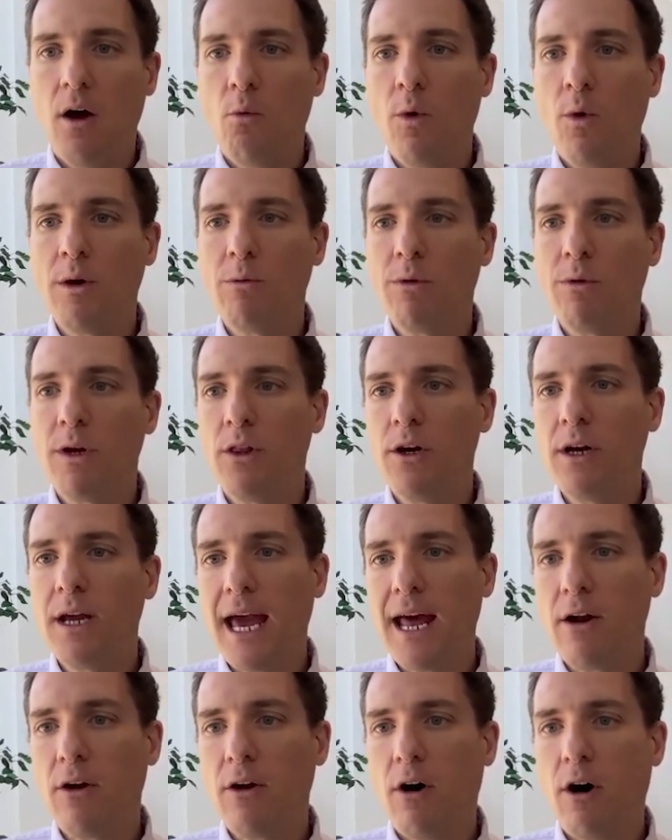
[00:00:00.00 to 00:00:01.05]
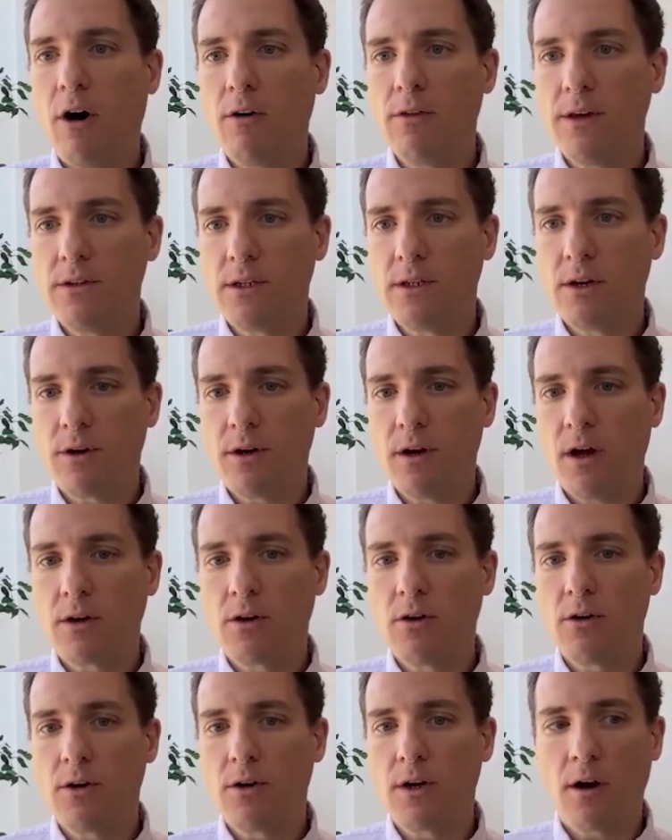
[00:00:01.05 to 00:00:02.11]
when we look at all these different
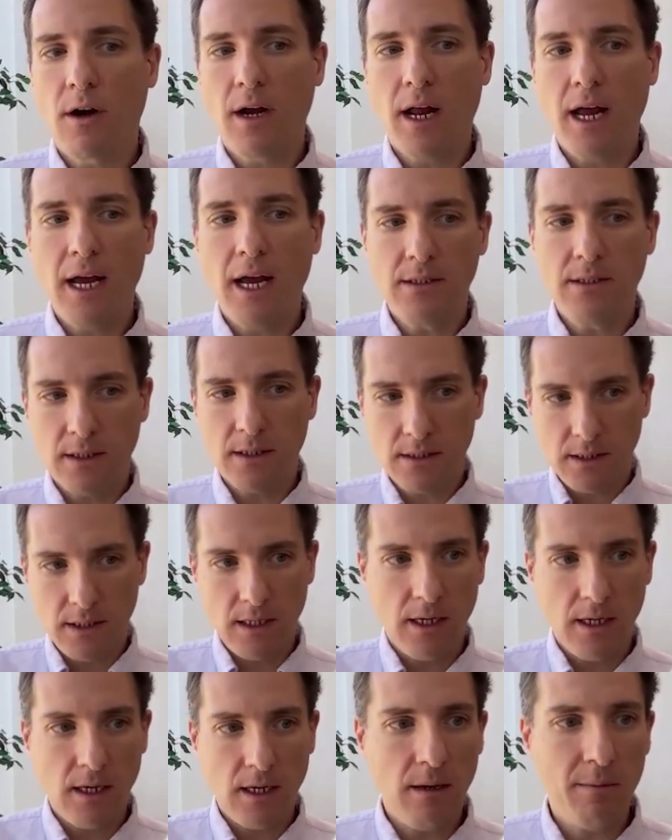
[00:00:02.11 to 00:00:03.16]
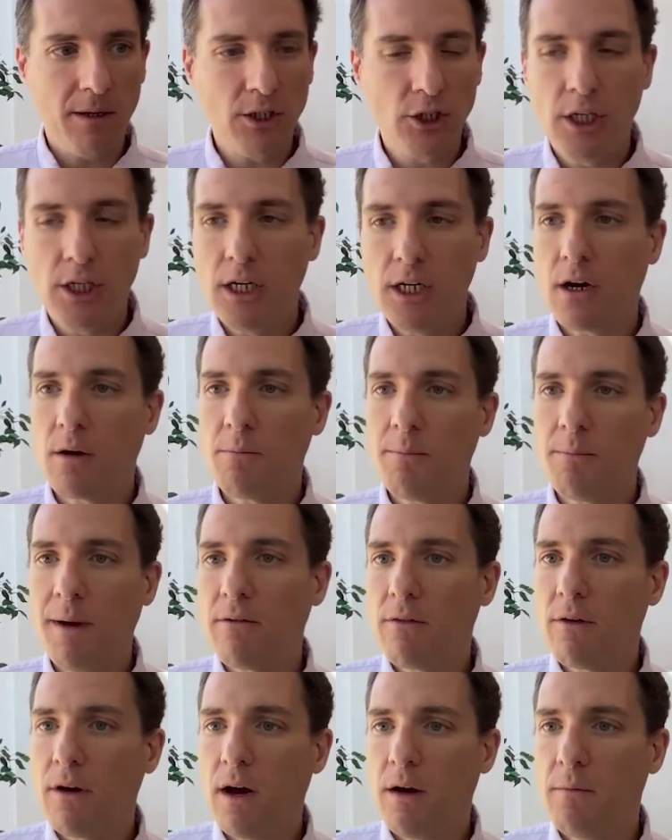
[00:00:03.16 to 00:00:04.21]
non-coding RNAs, in this image here,
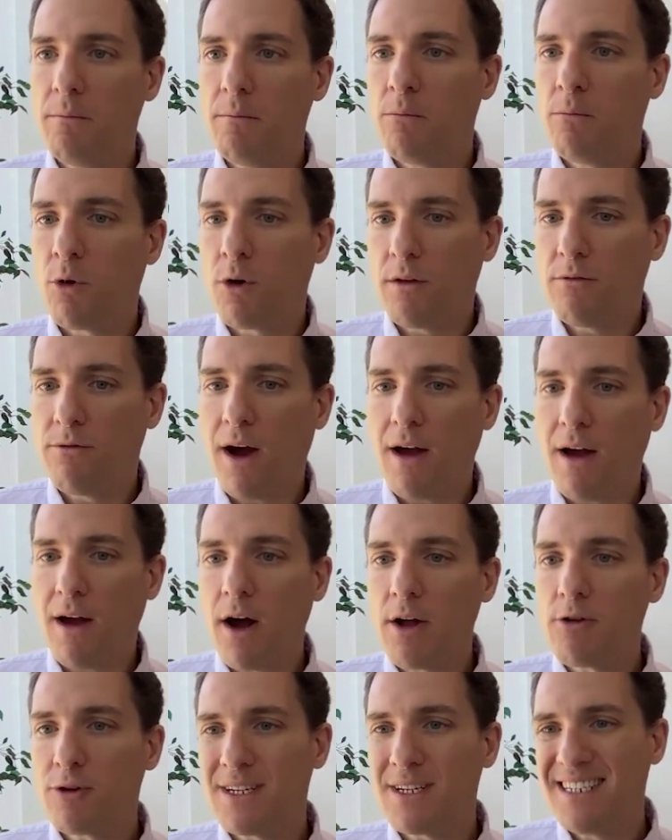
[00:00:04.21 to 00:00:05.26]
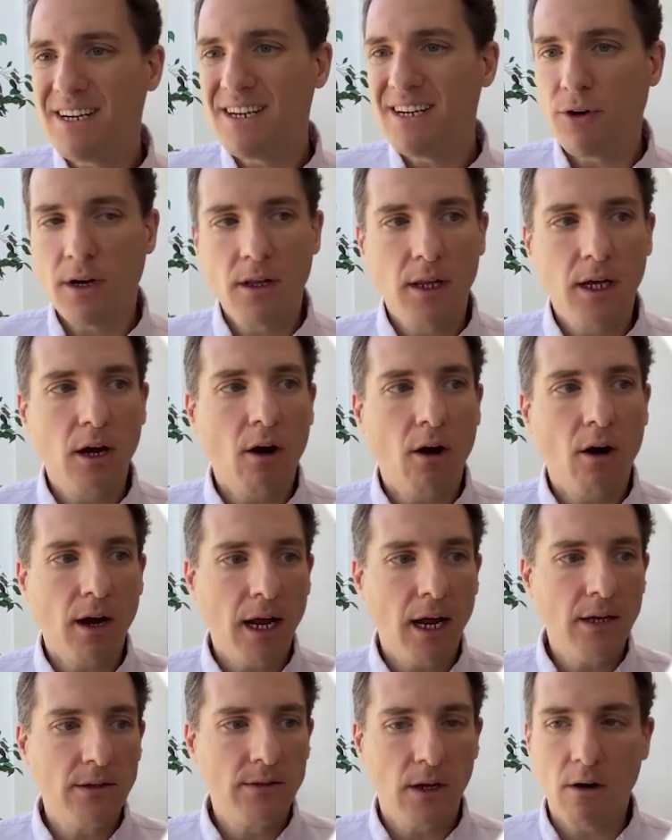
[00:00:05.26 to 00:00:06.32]
about more than 500 different link
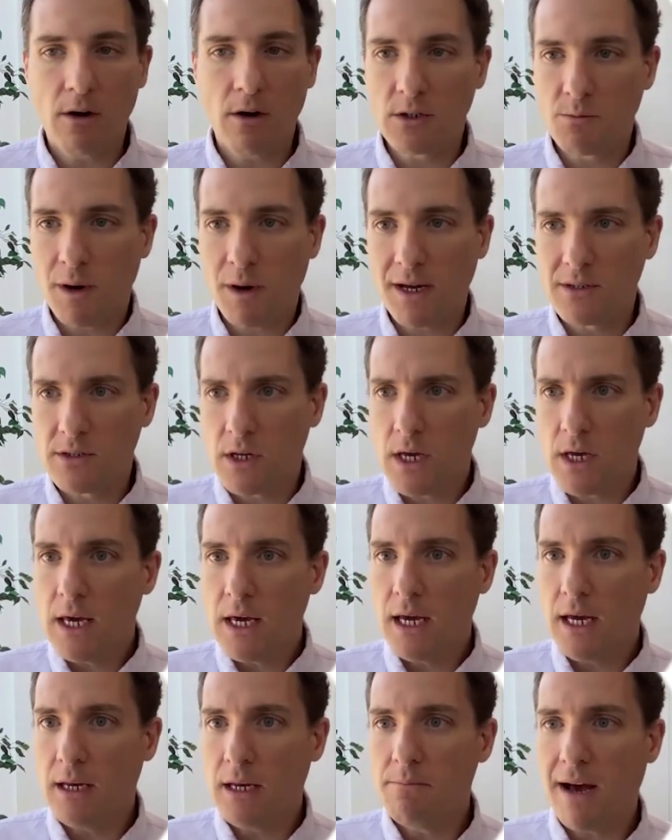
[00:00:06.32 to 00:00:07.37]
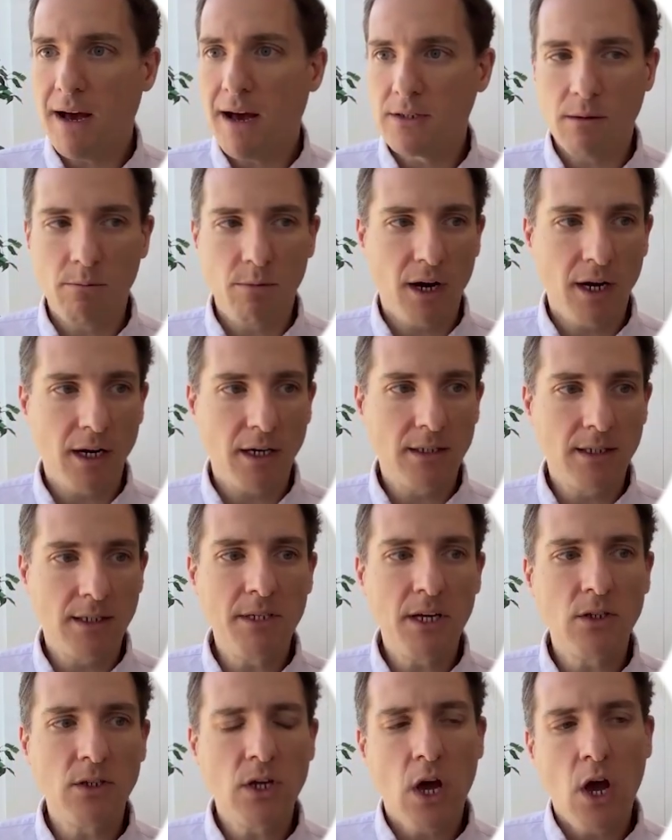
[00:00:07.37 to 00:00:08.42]
RNAs that are expressed in mouse embryonic stem
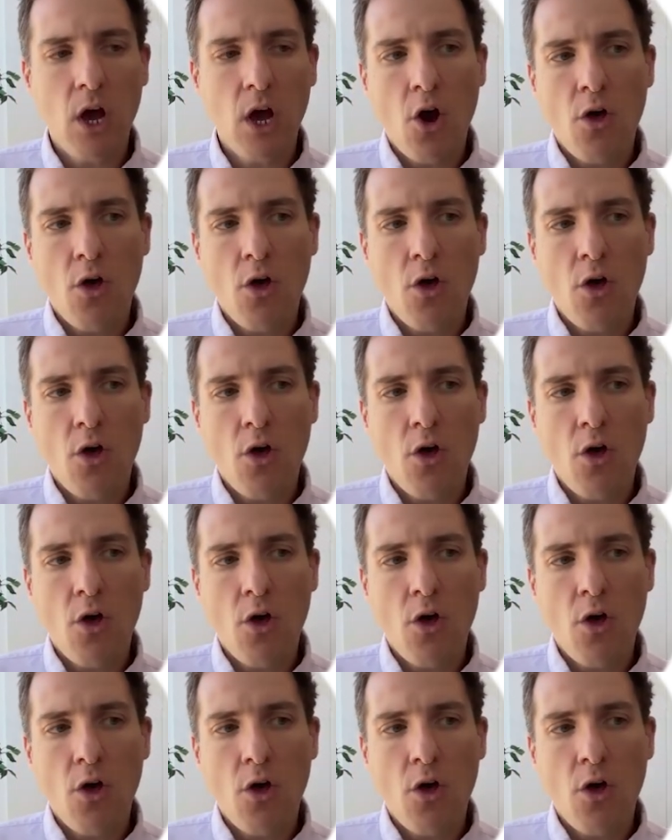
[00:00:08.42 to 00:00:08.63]
cells,